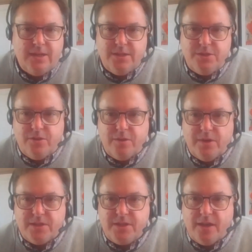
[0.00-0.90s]
during
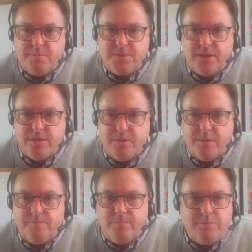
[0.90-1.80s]
my time.
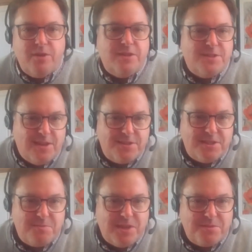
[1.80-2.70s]
So I'm really delighted
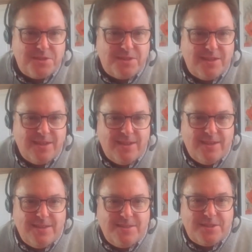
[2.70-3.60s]
to be able to
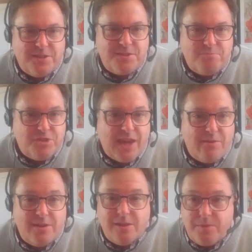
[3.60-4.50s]
just share
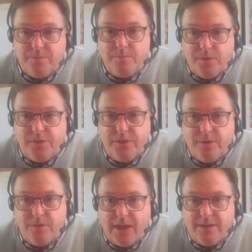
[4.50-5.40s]
a little bit with
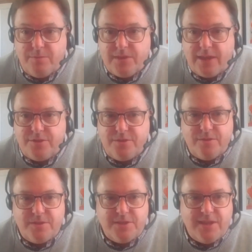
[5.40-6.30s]
you and with Andrew
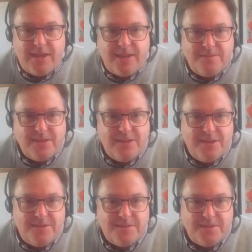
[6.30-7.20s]
today. Thank you.